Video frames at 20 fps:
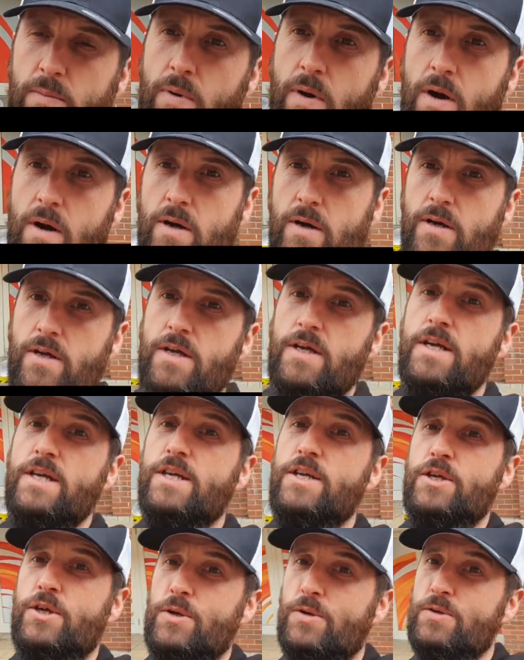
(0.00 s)
park,
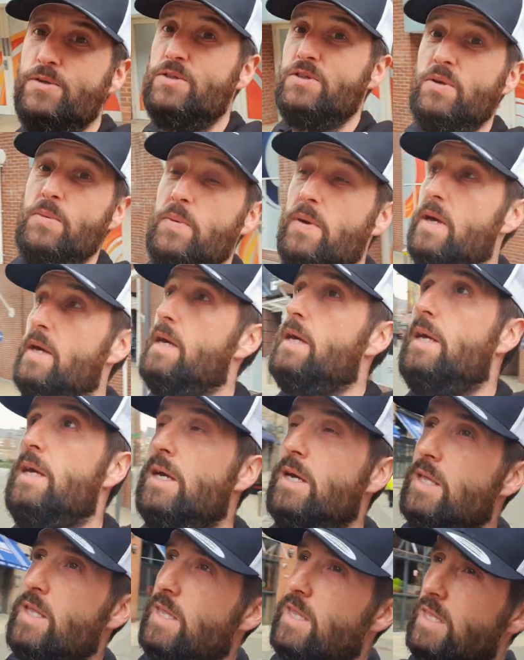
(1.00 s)
used to be
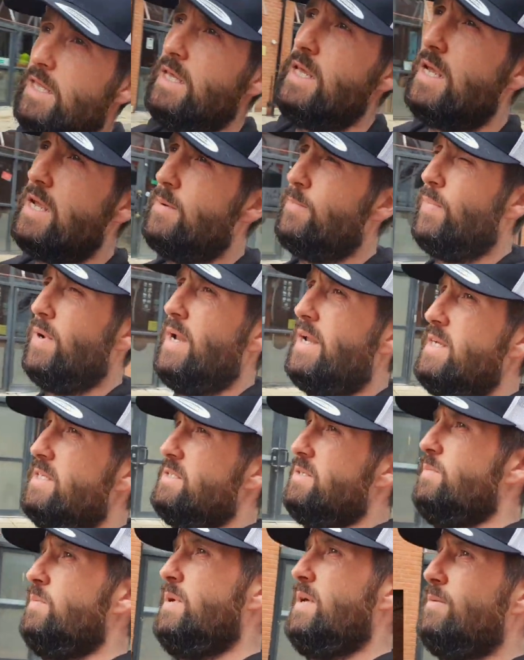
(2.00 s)
the place
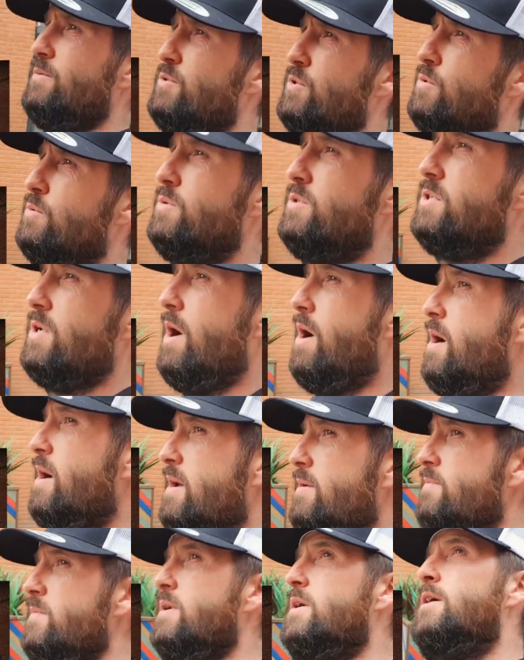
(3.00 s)
to be. It was called
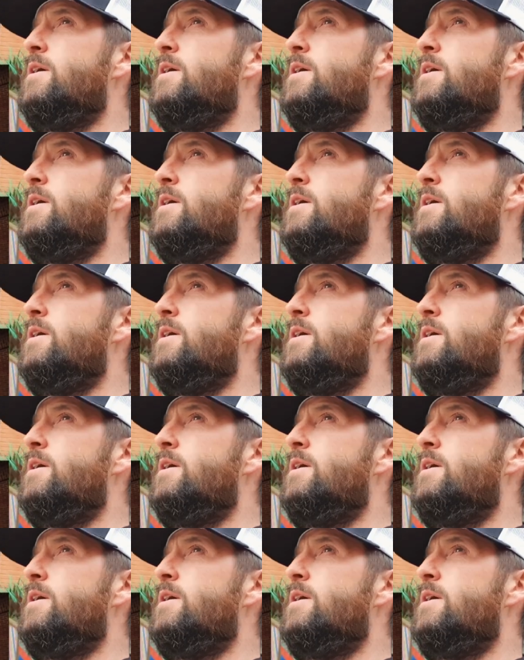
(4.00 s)
Time.